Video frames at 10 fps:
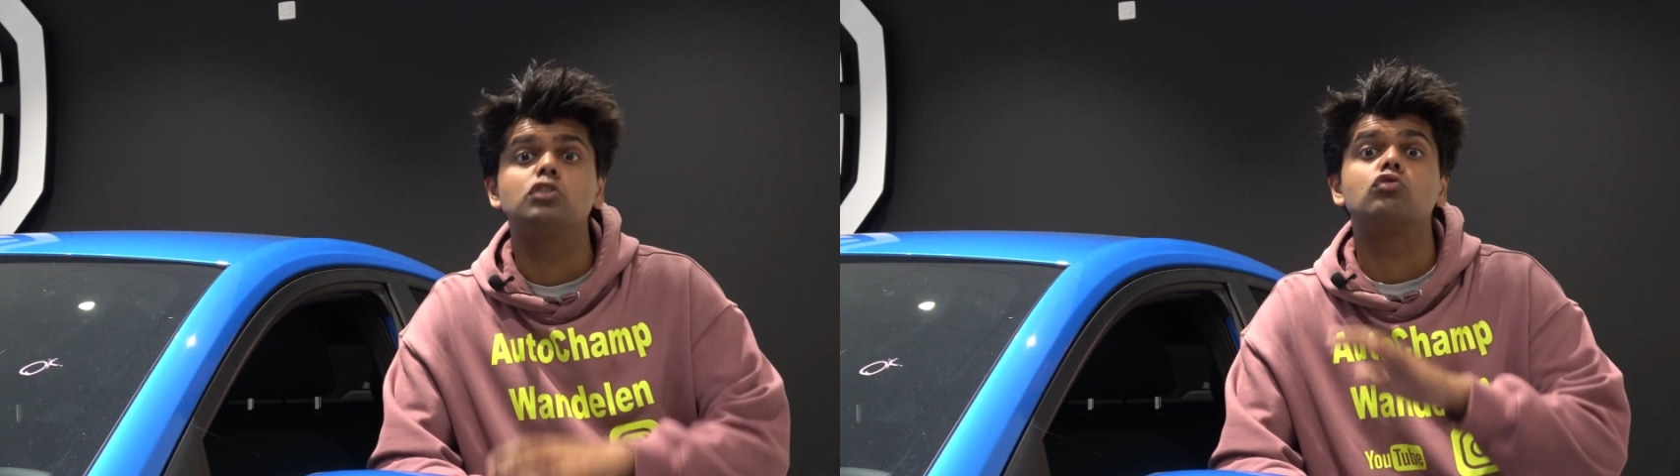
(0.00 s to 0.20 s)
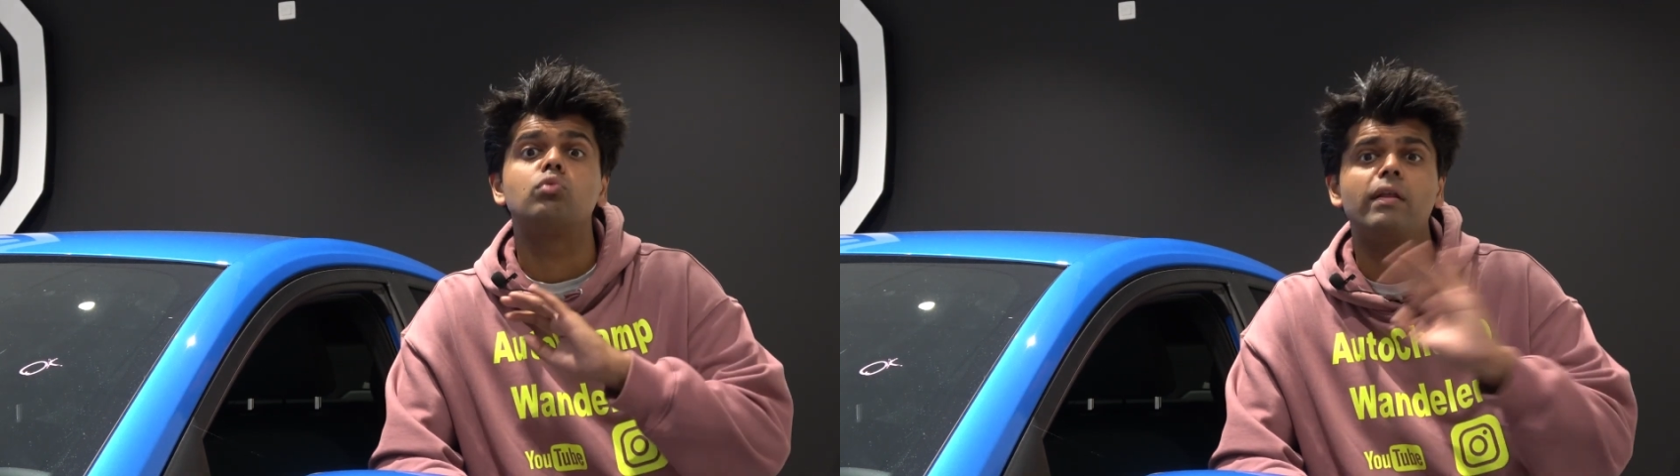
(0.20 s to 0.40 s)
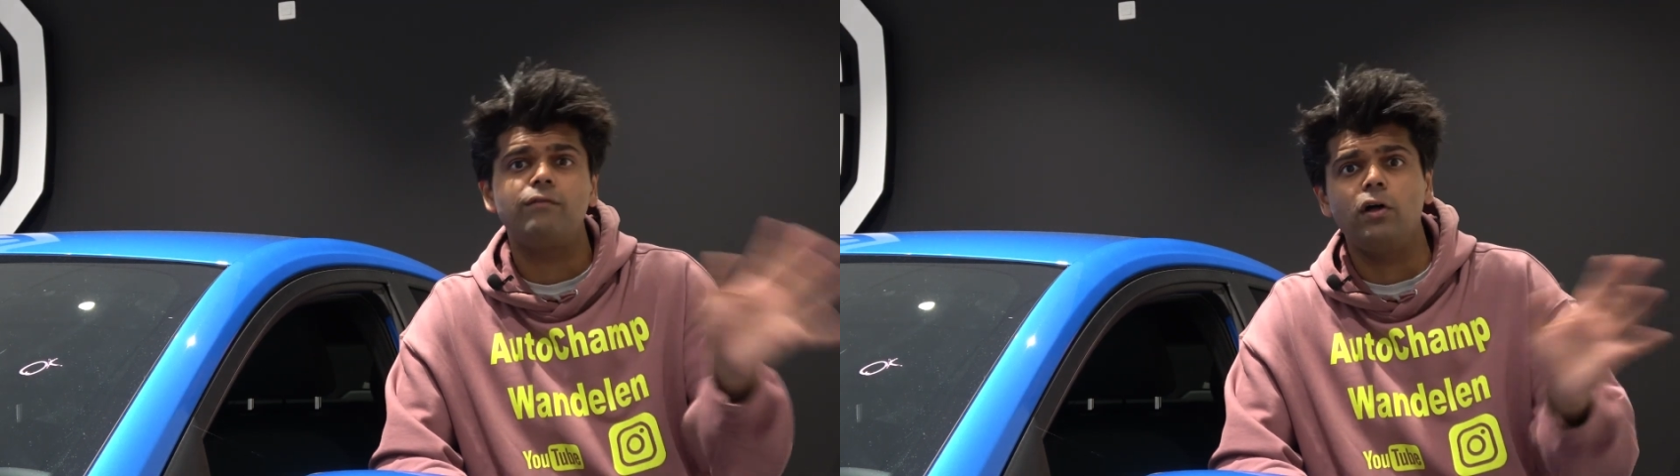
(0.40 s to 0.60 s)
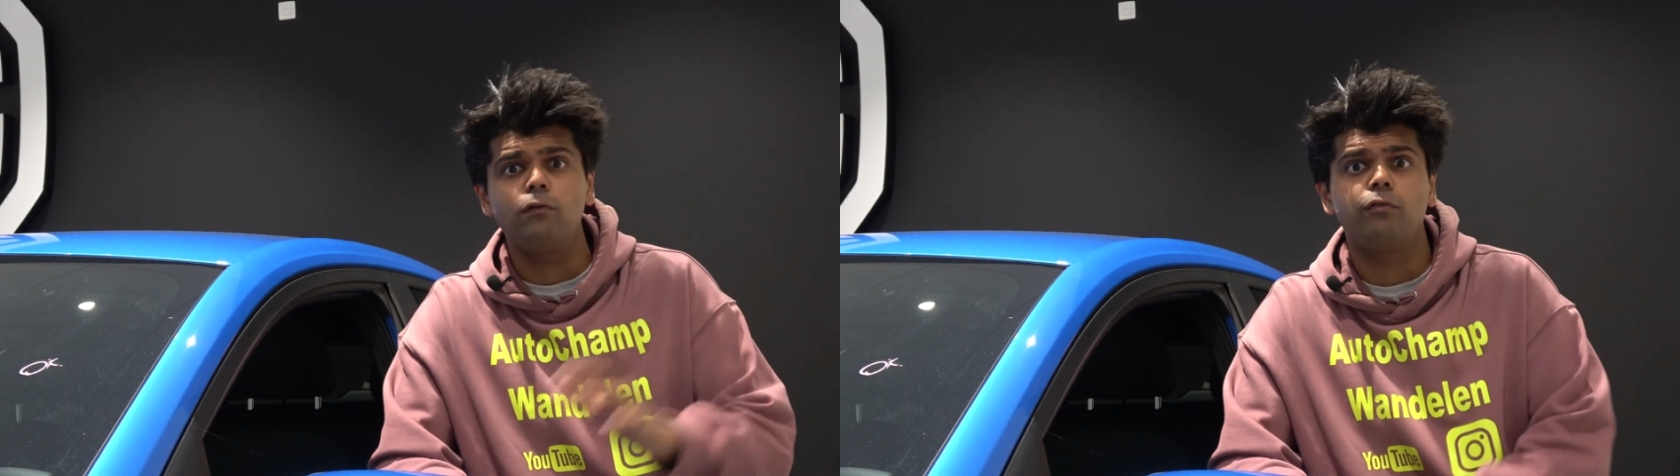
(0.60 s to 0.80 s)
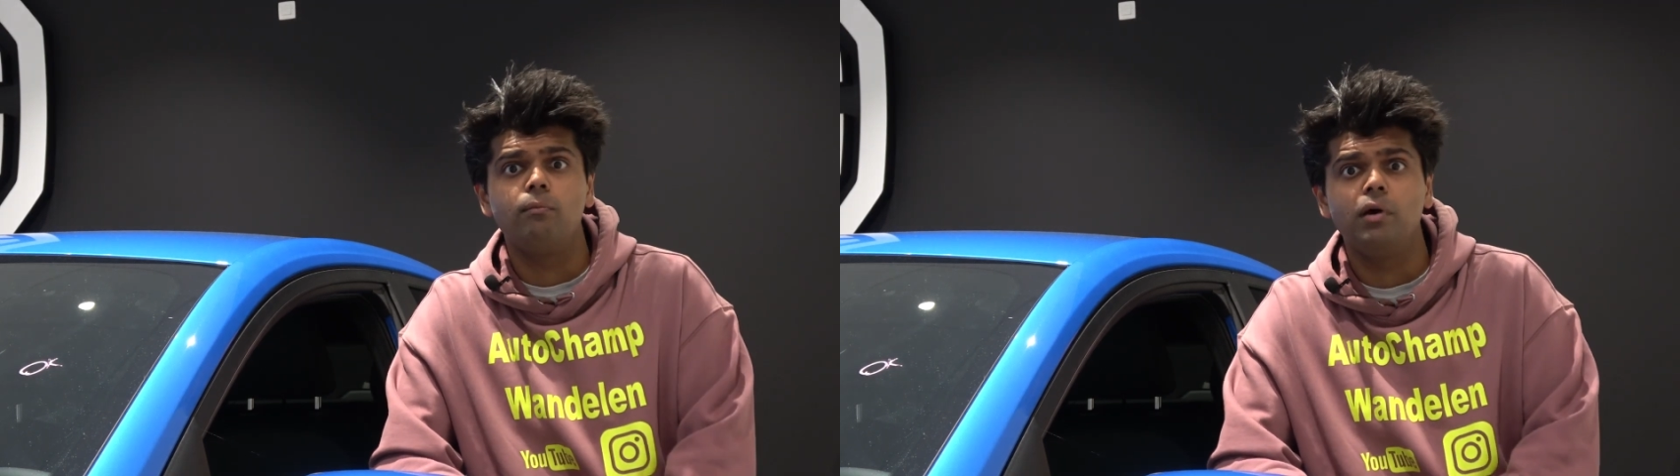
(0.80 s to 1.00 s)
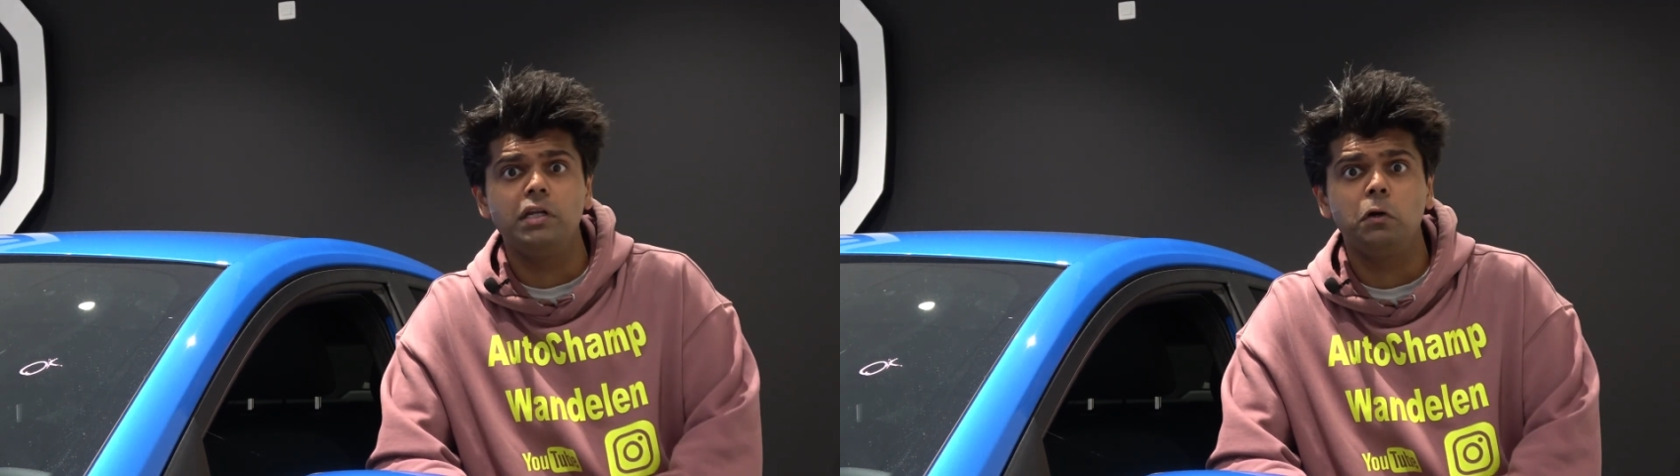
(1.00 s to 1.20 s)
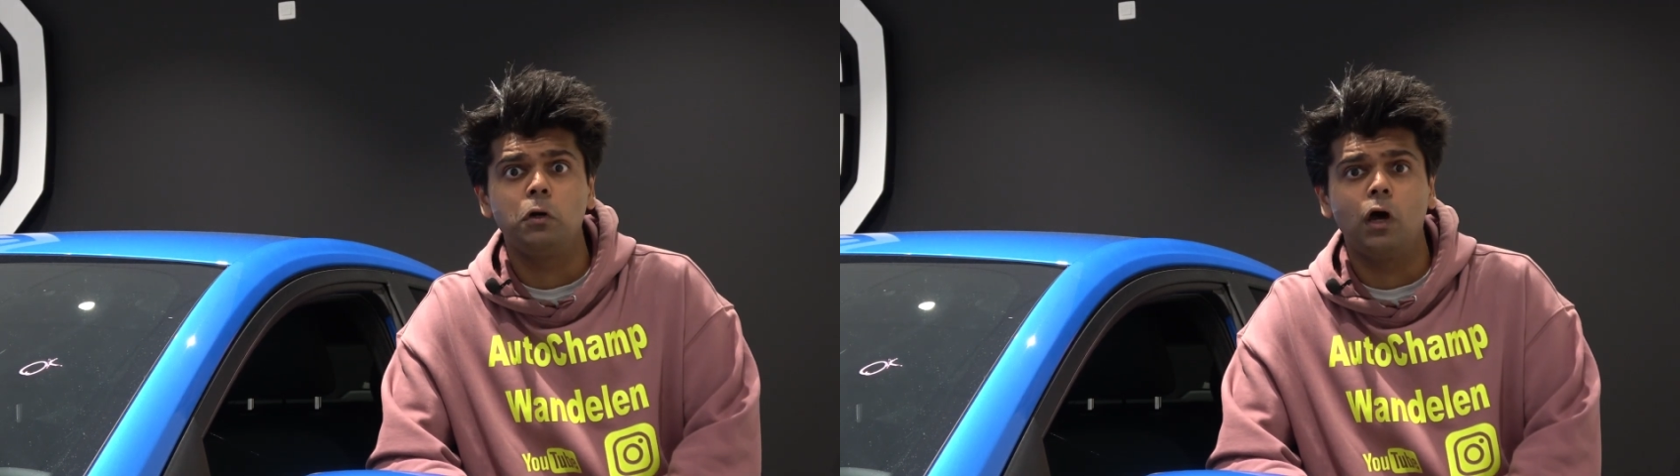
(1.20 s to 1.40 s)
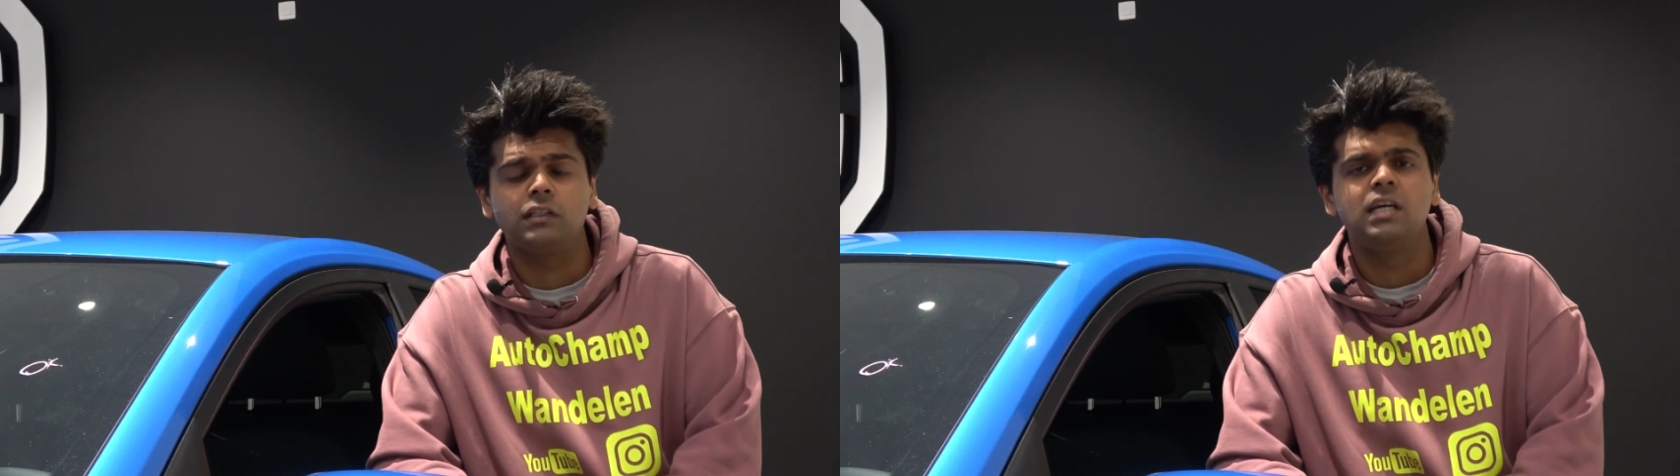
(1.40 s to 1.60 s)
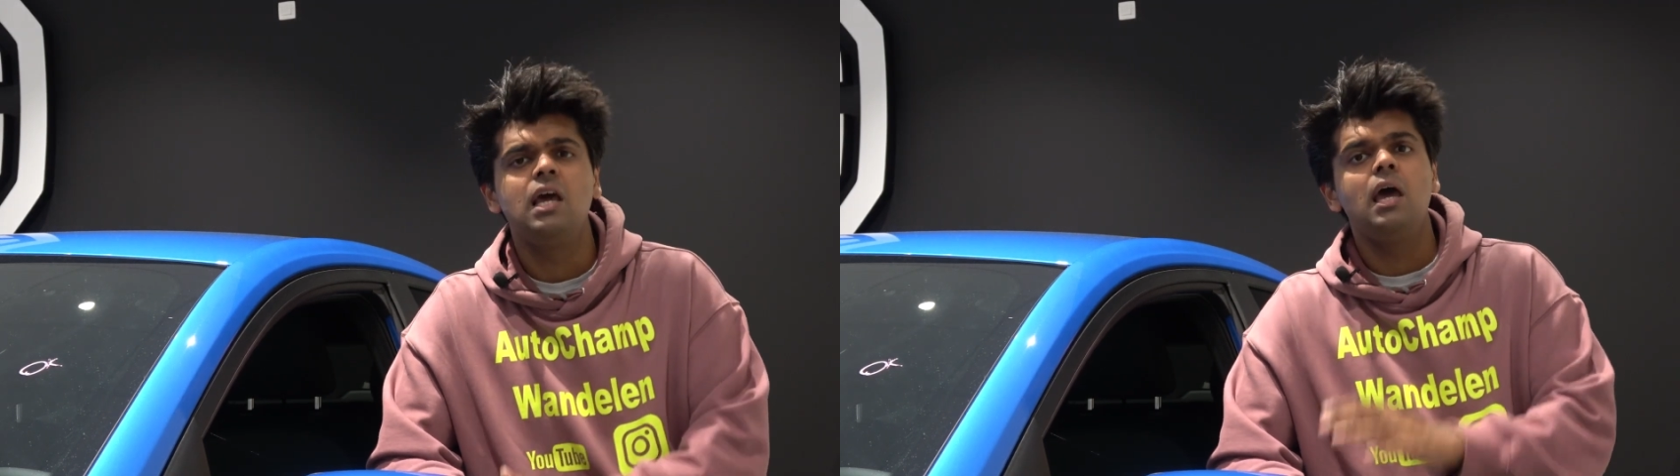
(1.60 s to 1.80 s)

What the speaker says: great value for money or not.